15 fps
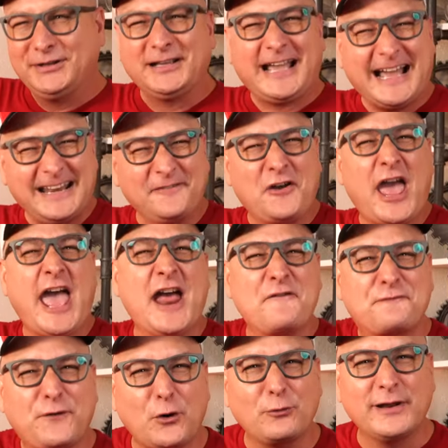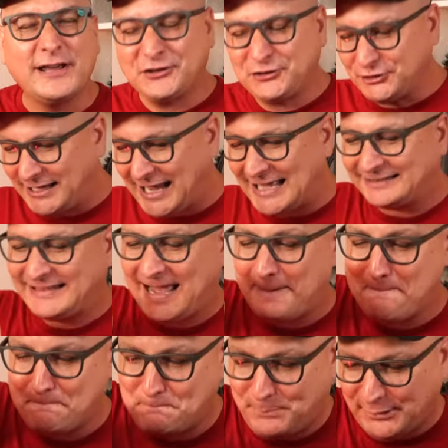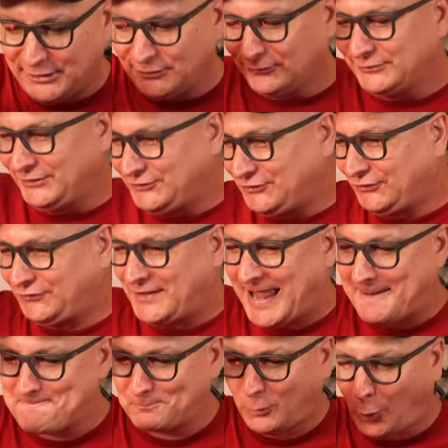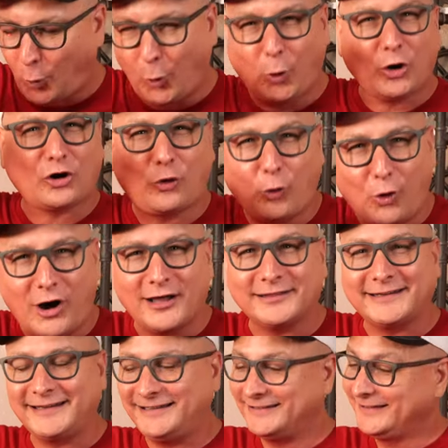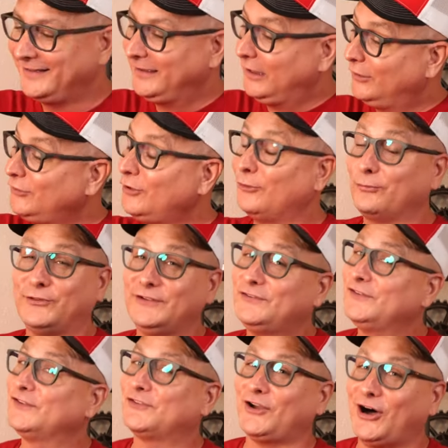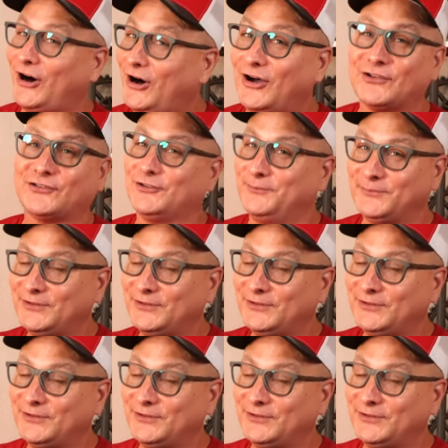kind of headphone-ish, you got that build and just that core quality, yo, this is awesome.